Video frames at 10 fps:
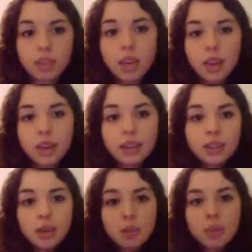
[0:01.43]
Yay,
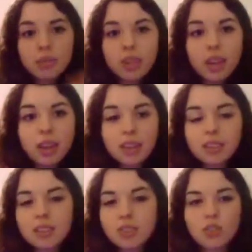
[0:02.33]
interpretive
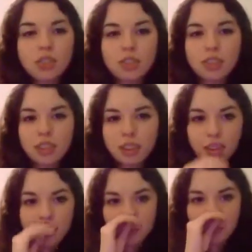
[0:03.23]
dance! Just
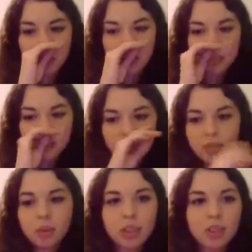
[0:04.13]
kidding.
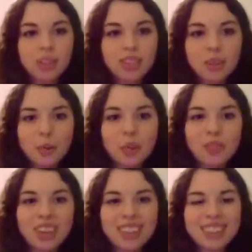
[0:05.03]
Not doing interpretive
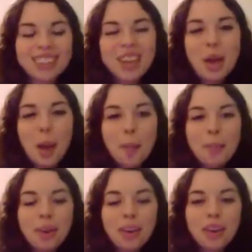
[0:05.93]
dance.
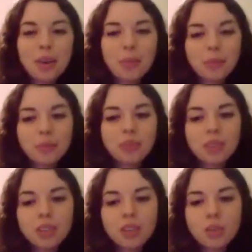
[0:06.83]
But,
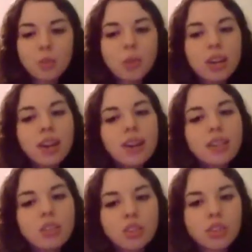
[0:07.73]
what I
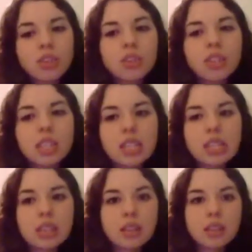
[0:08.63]
learned
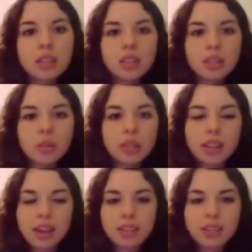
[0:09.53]
in the interpreting class.